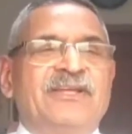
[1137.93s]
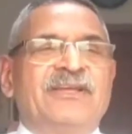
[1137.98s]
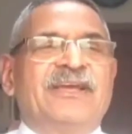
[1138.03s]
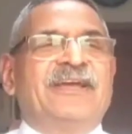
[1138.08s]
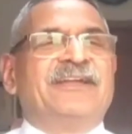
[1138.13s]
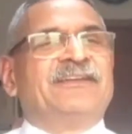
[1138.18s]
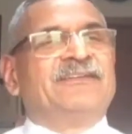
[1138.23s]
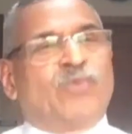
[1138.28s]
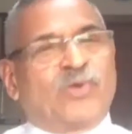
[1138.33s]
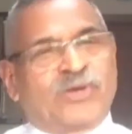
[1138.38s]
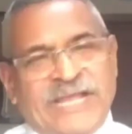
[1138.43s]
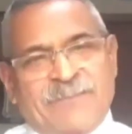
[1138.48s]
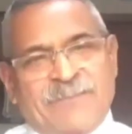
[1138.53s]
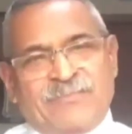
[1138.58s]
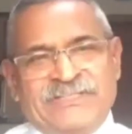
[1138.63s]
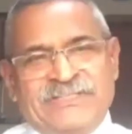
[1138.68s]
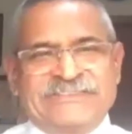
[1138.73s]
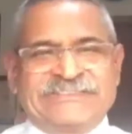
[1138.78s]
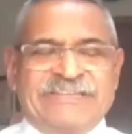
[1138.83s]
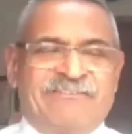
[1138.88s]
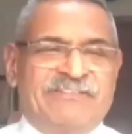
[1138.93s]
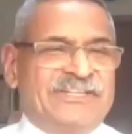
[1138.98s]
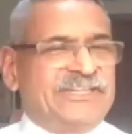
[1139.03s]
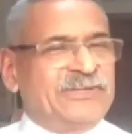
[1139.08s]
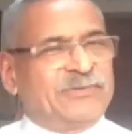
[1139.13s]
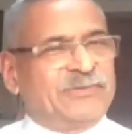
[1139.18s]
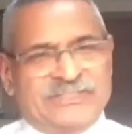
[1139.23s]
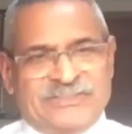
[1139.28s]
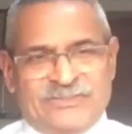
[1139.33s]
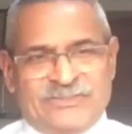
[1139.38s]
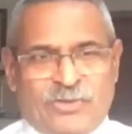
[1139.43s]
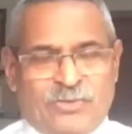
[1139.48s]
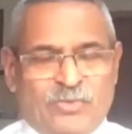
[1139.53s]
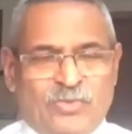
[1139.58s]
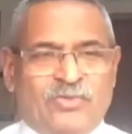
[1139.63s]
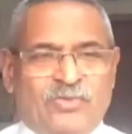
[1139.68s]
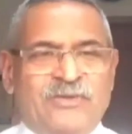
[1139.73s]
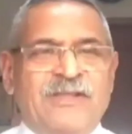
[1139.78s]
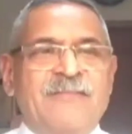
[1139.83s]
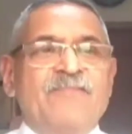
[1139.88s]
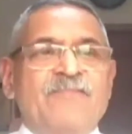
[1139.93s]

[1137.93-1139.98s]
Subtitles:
And what happened in 71 is all known.